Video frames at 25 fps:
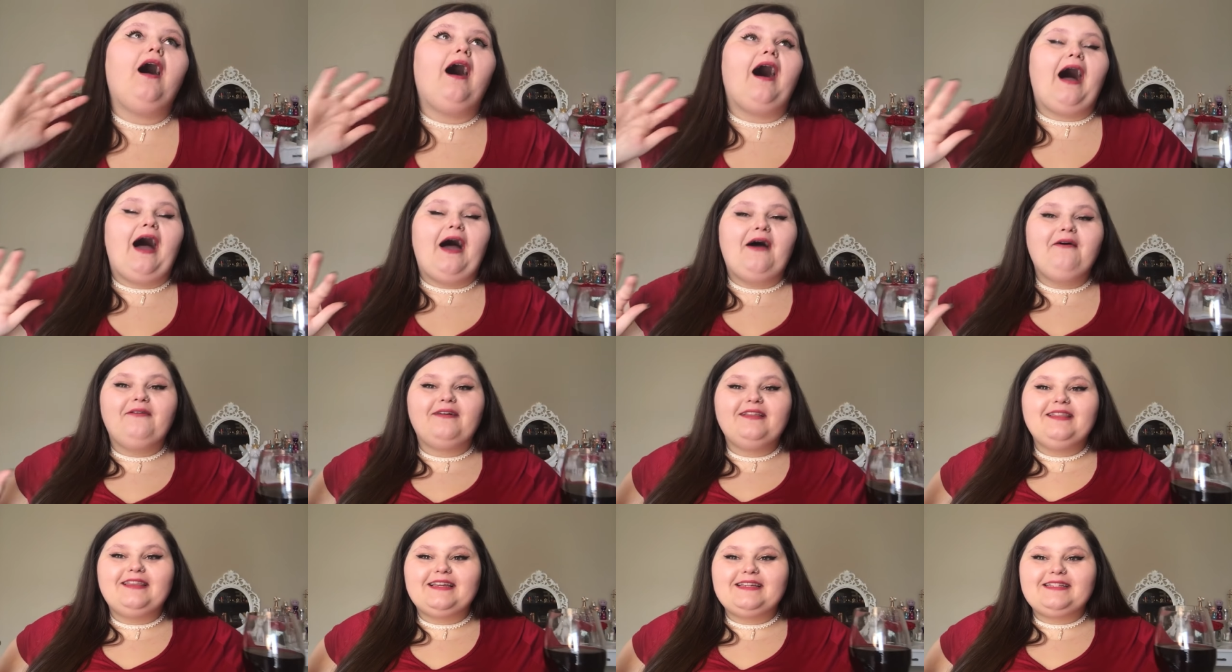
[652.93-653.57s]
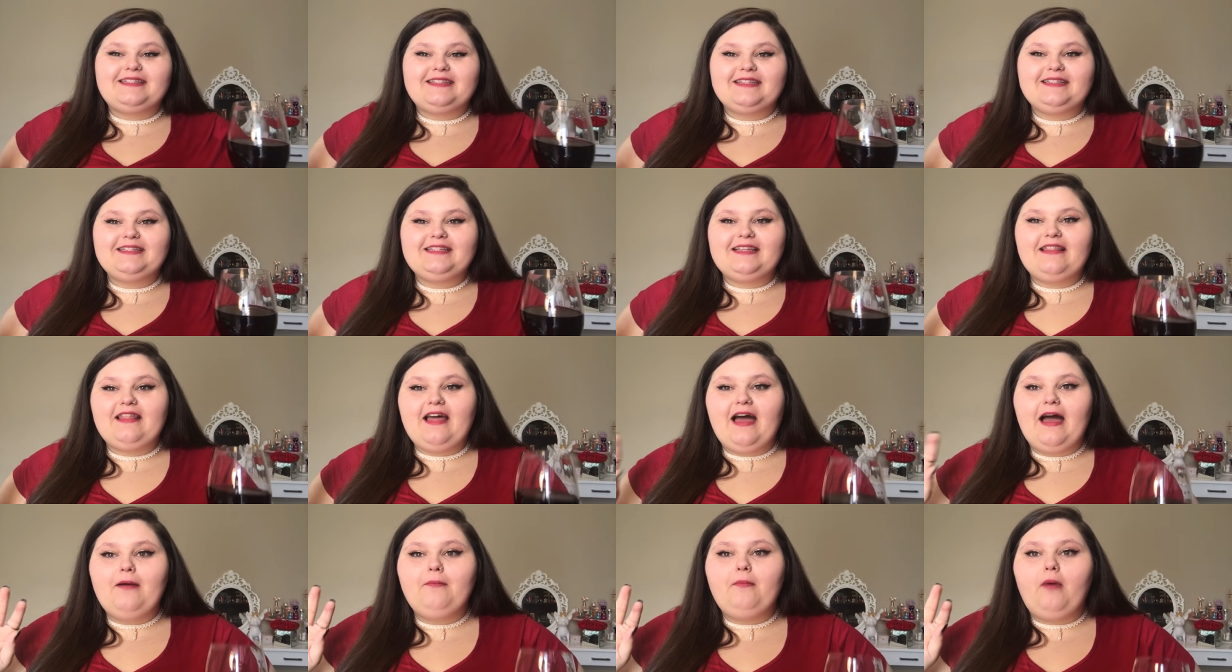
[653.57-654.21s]
I will listen to
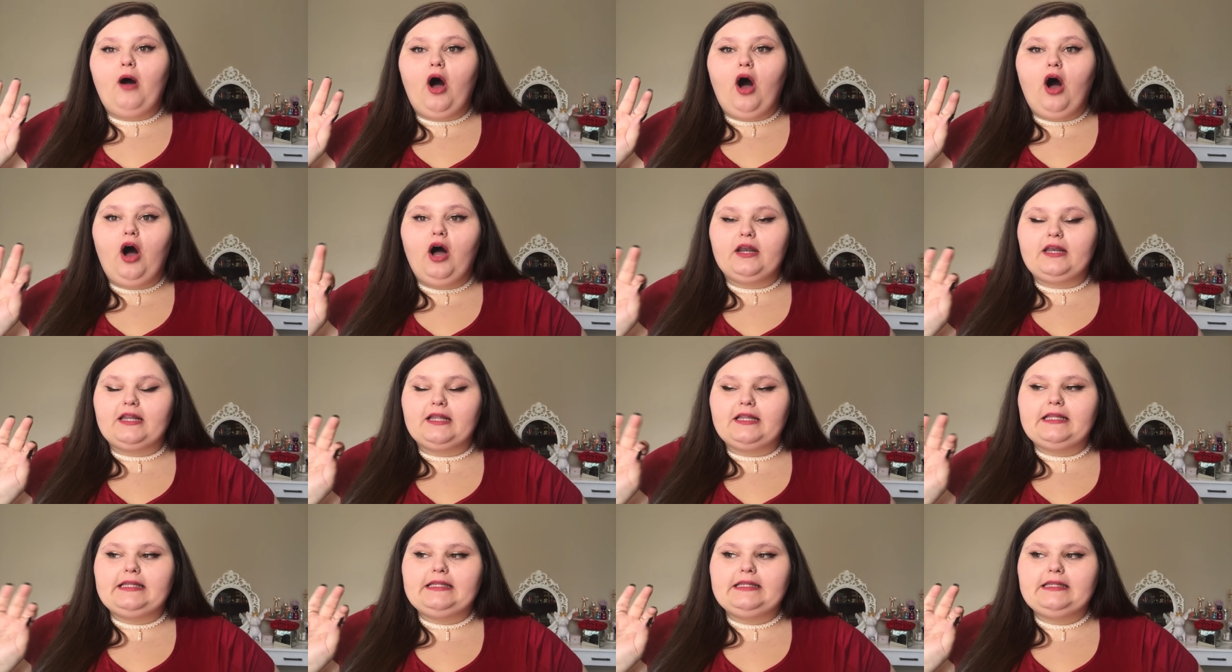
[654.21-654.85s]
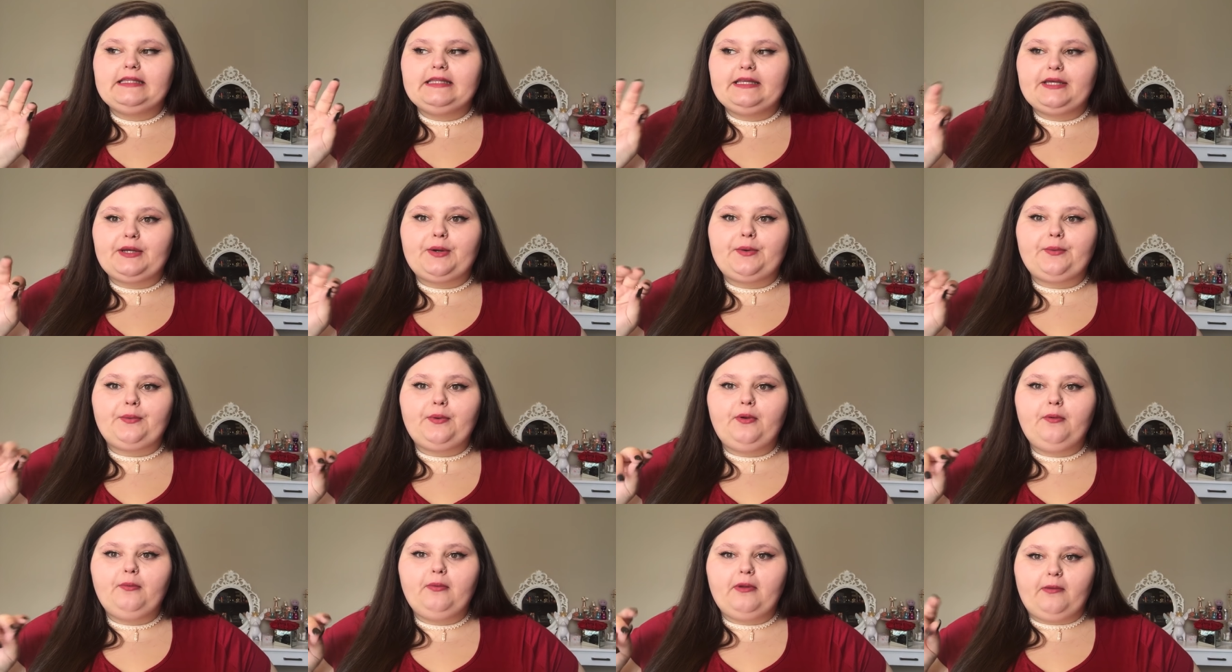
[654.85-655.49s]
them on
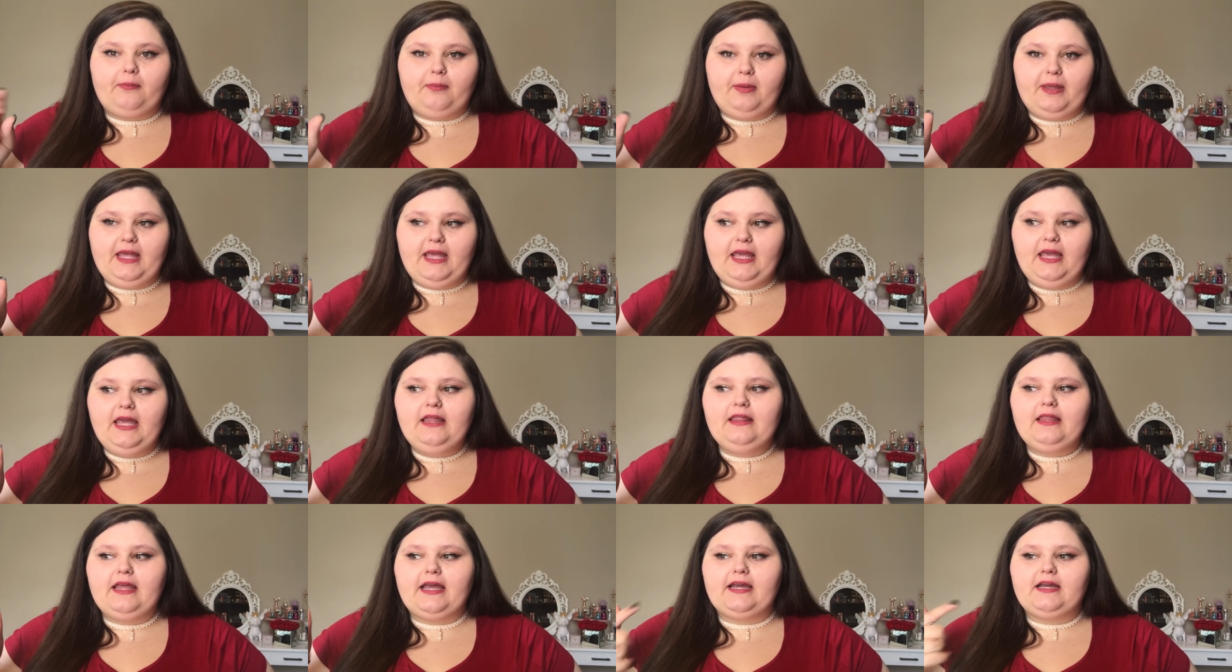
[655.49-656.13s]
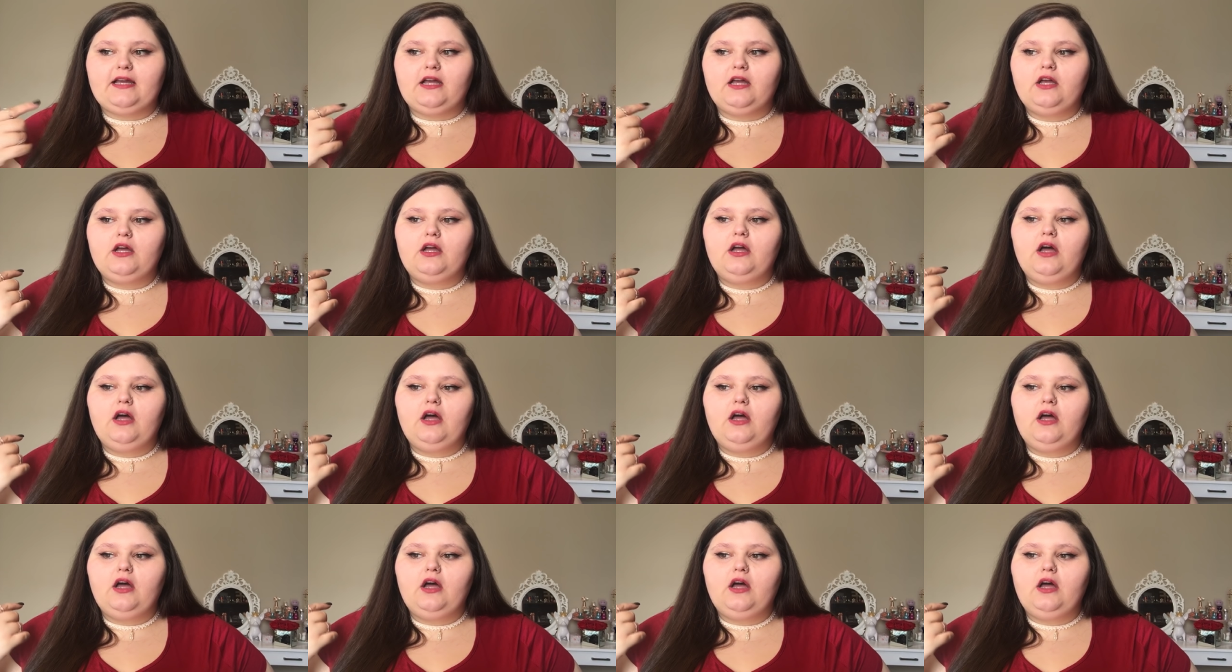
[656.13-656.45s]
literal repeat. Like